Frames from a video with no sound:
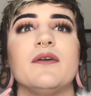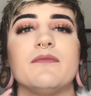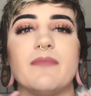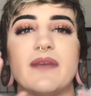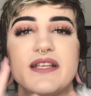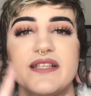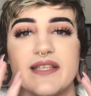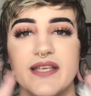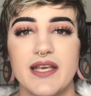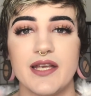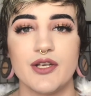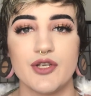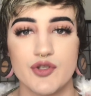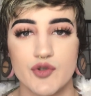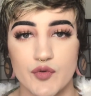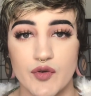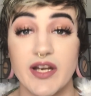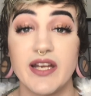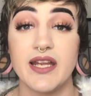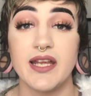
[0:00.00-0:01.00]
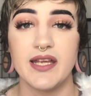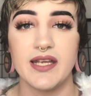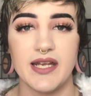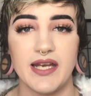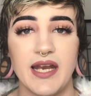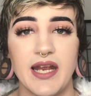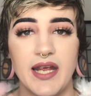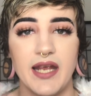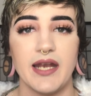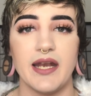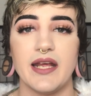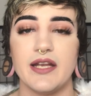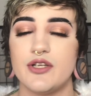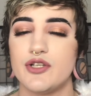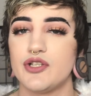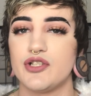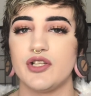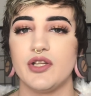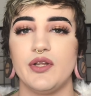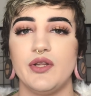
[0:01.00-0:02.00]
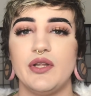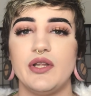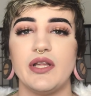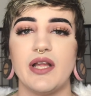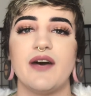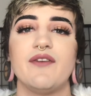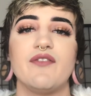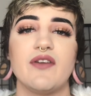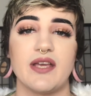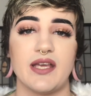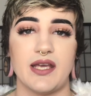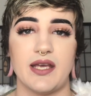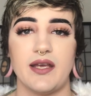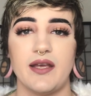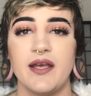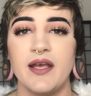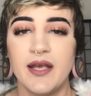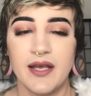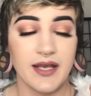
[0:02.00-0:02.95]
my skin drinking it in and just loving it.